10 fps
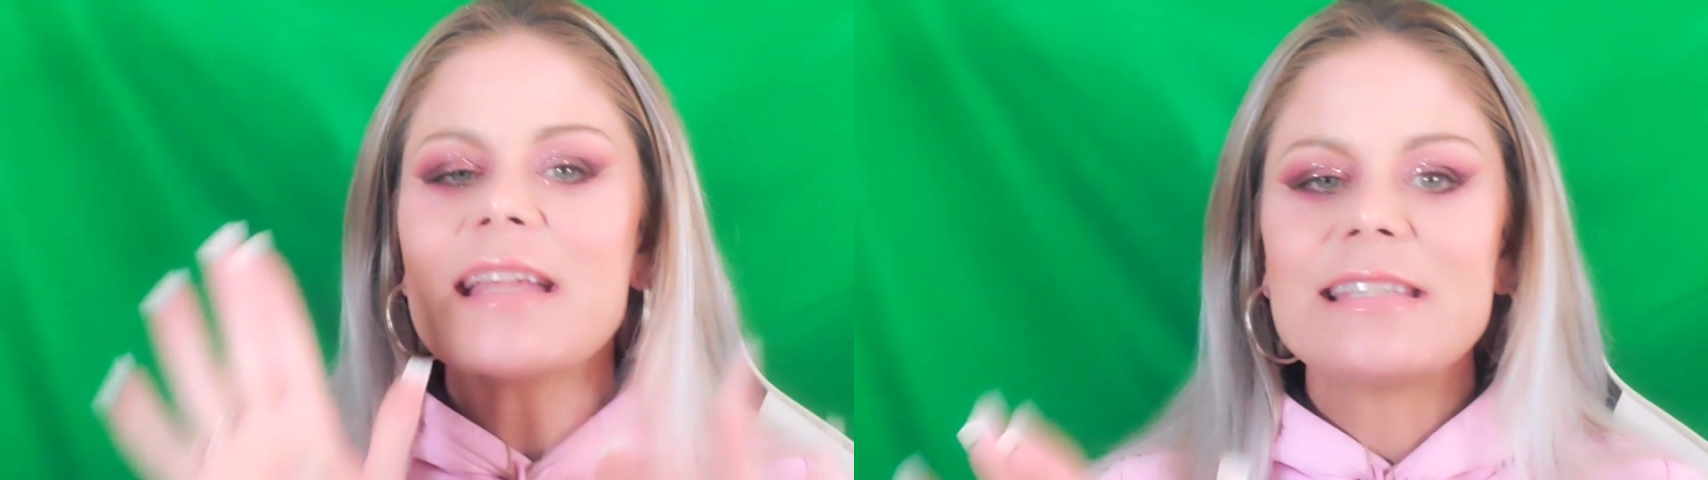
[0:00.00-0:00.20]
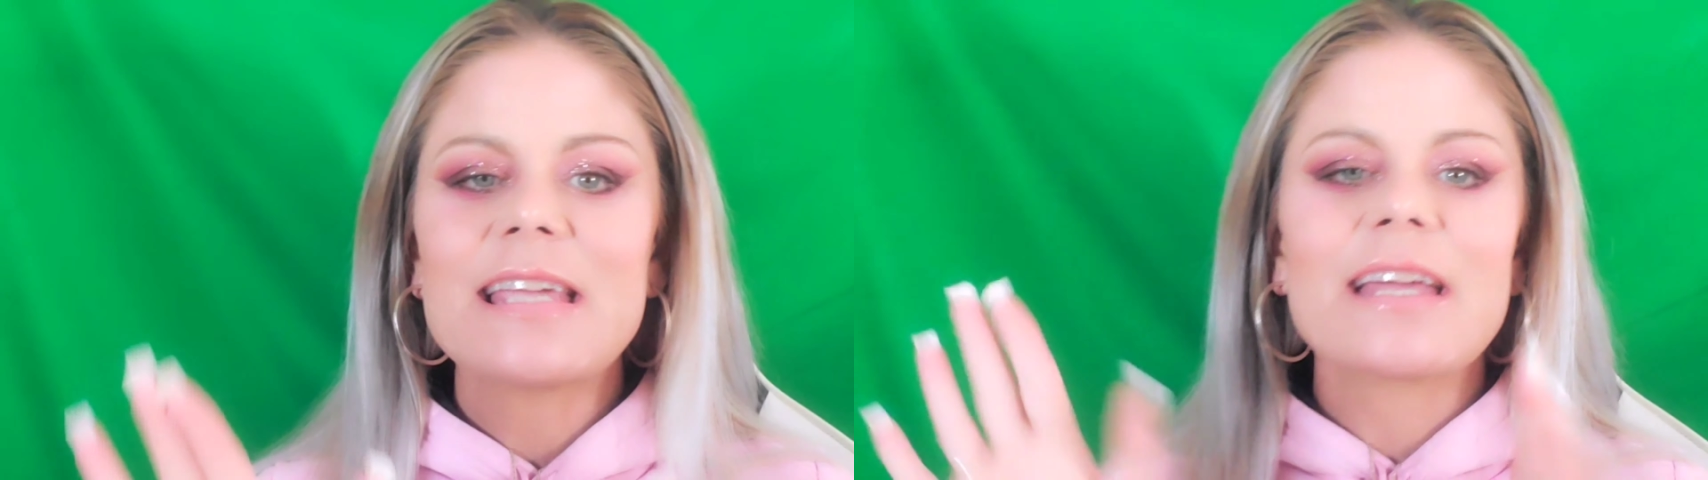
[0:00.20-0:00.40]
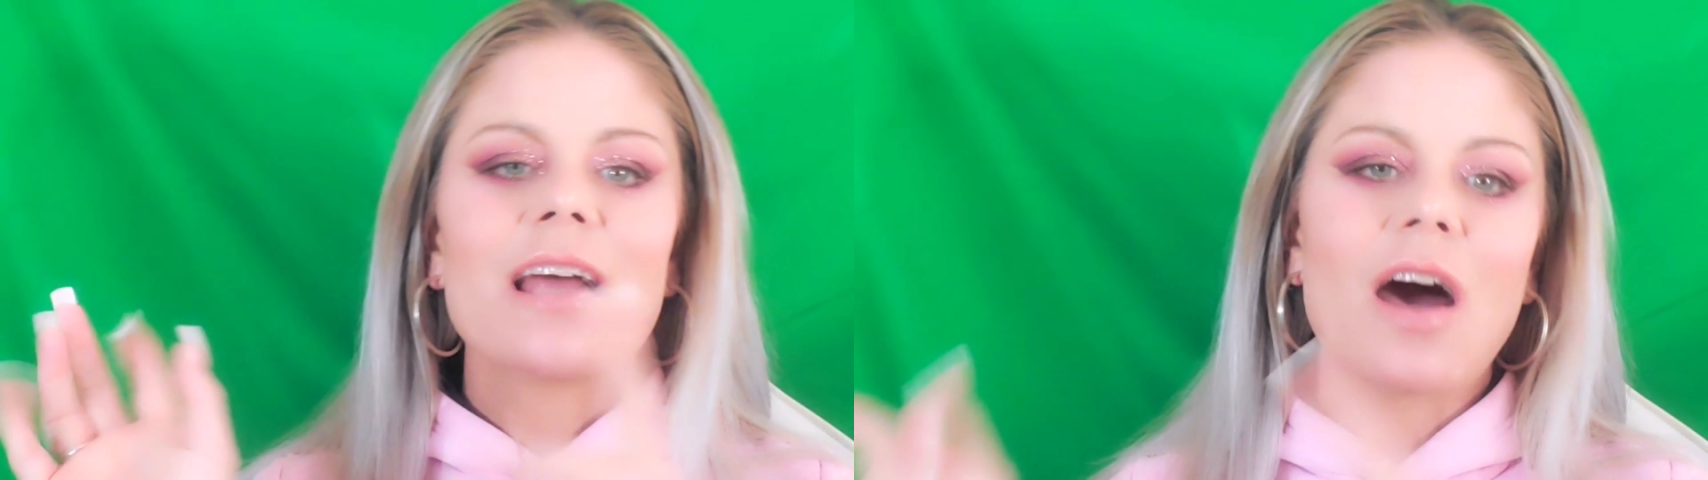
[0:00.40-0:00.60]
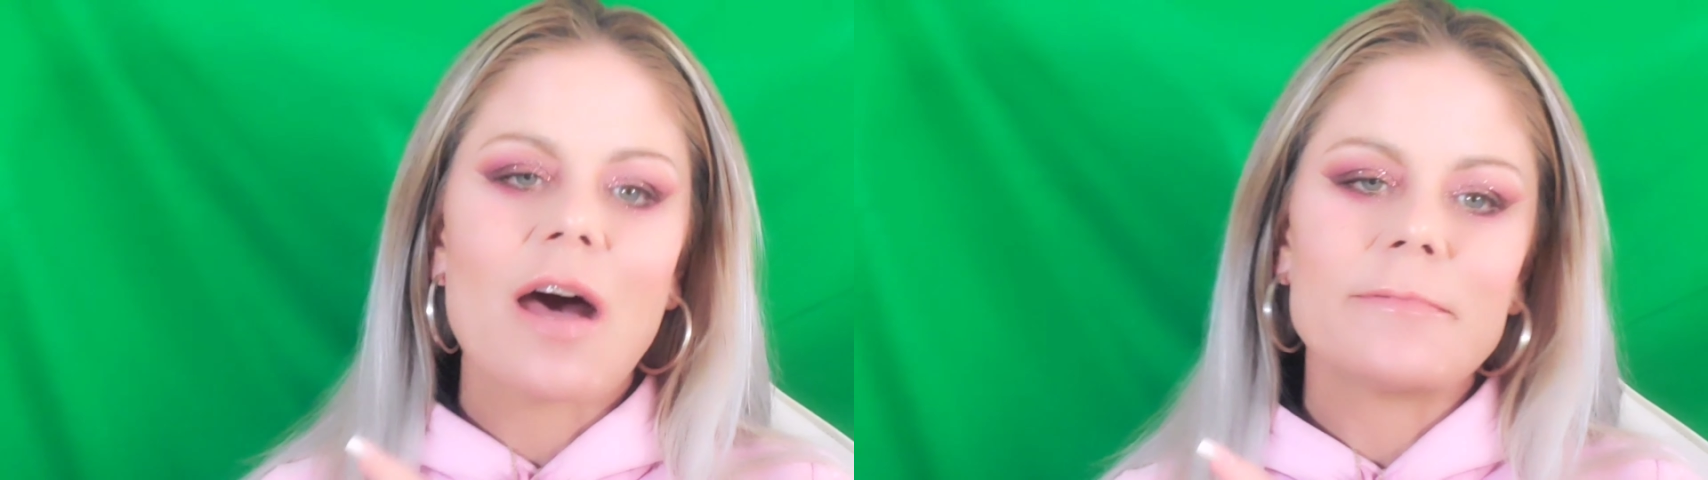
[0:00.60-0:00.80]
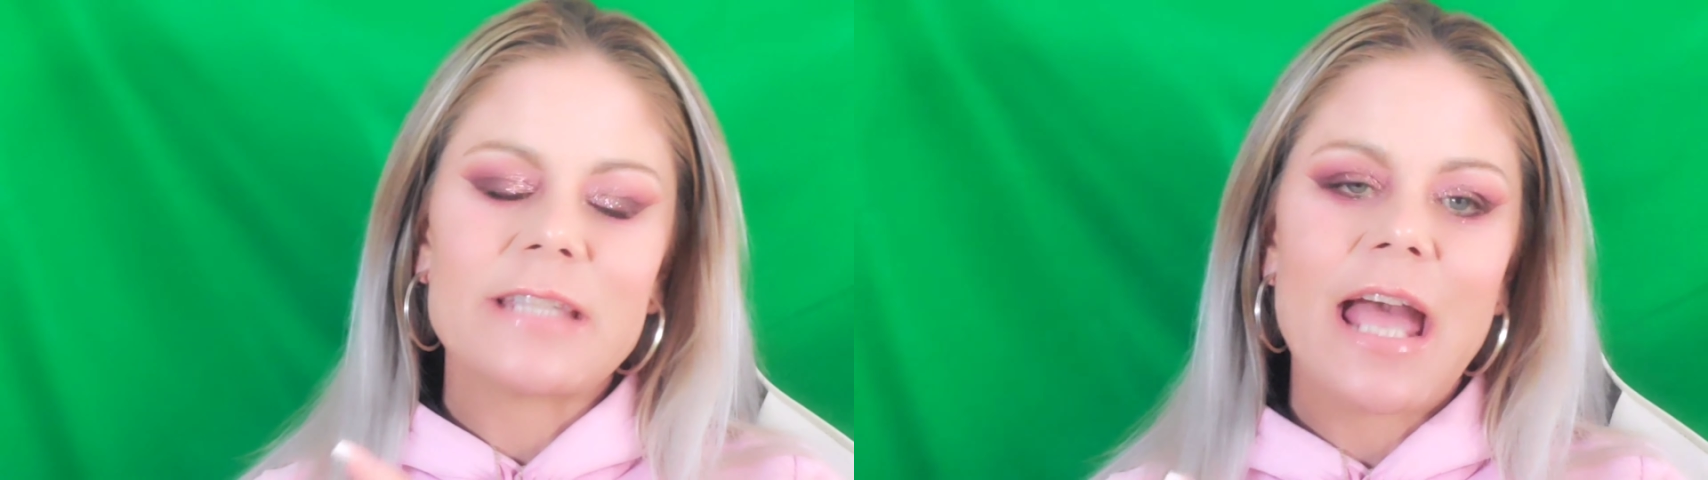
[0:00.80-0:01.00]
I did
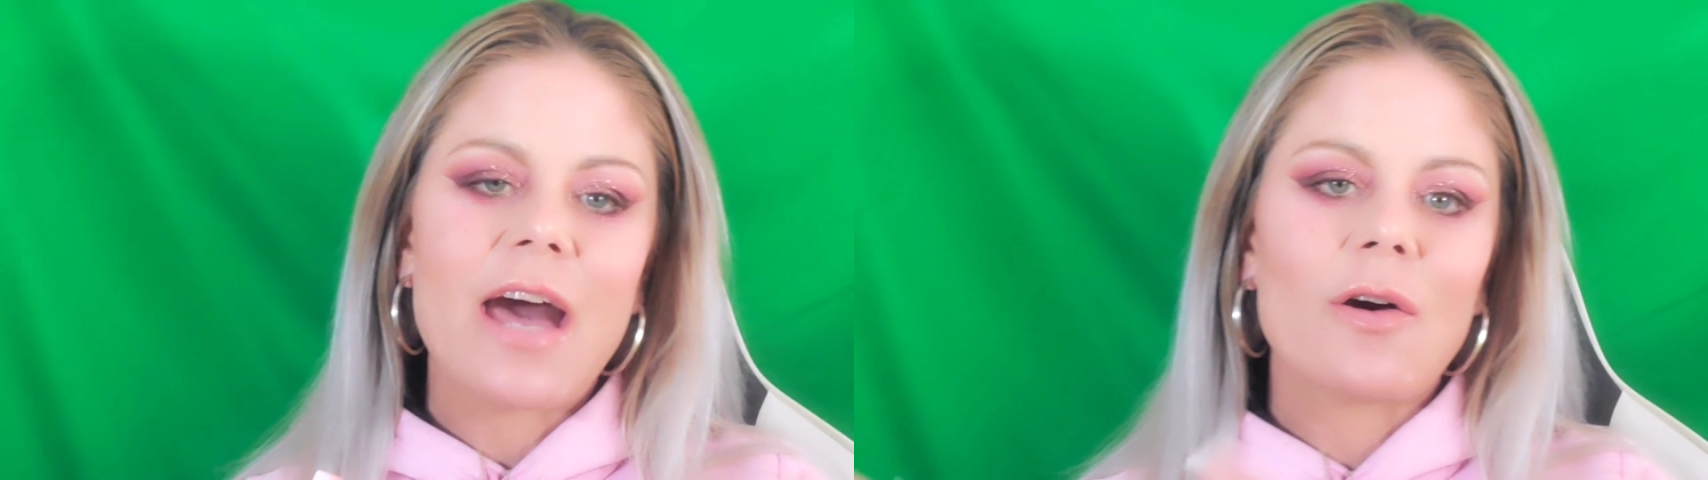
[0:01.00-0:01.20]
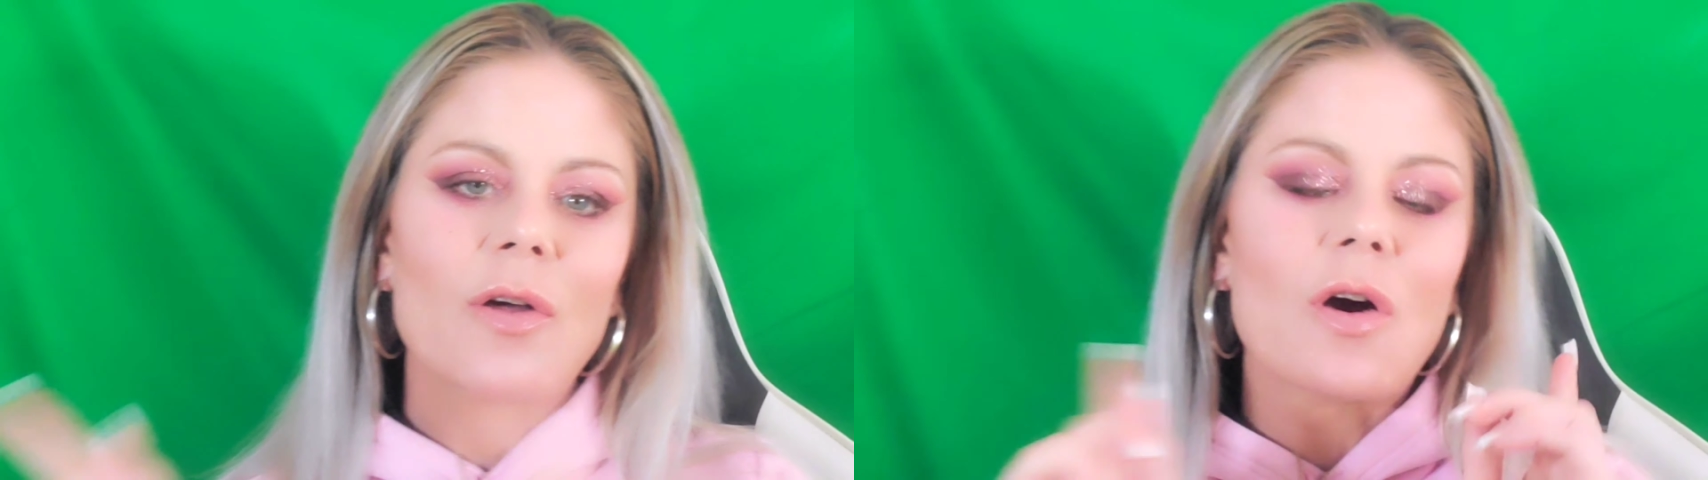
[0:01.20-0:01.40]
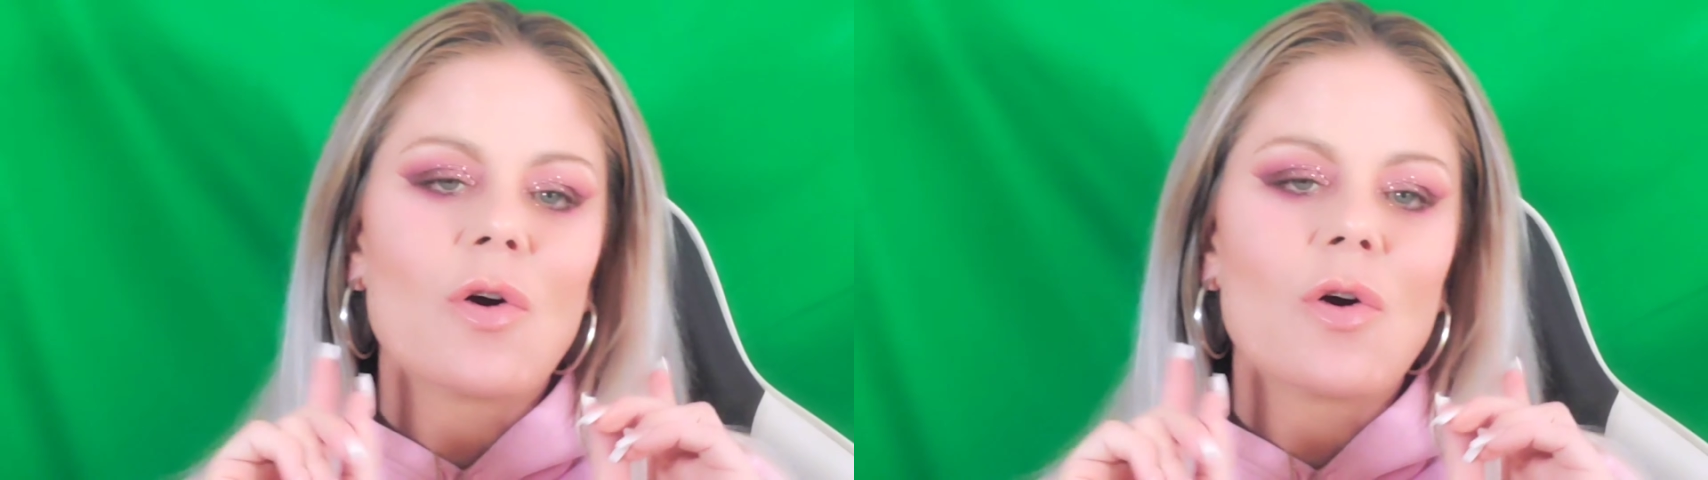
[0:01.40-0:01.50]
opt out